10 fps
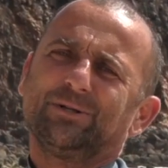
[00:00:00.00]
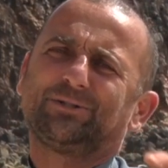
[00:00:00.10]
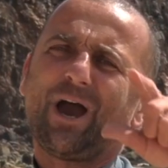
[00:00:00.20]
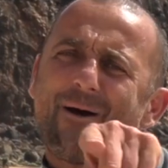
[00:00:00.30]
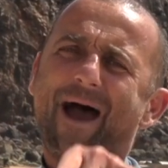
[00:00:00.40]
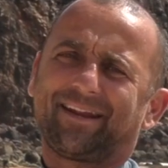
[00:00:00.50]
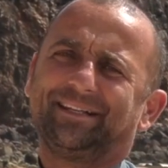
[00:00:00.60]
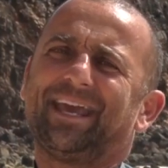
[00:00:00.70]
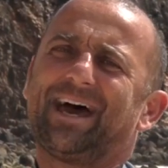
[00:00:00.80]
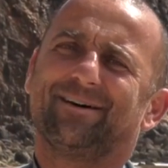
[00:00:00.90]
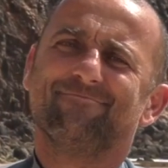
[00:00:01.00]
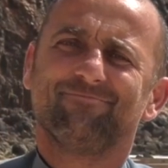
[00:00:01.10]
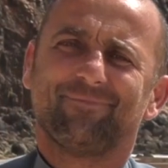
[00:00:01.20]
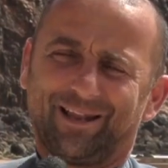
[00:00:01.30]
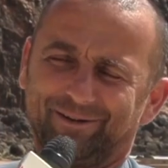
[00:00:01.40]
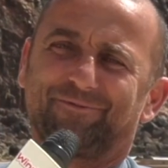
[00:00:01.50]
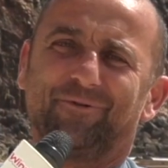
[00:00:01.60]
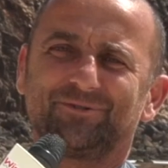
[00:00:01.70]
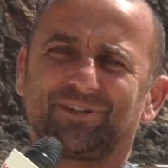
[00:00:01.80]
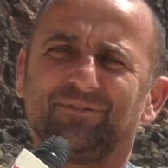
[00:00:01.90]
Go out and get them. I look
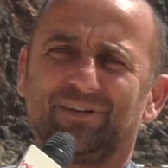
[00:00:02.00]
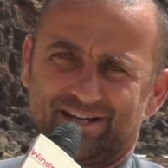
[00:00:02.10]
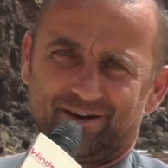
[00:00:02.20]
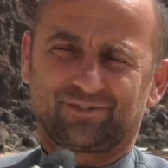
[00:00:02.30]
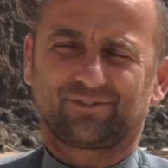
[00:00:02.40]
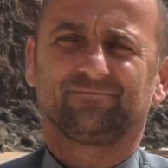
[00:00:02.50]
forward to the videos.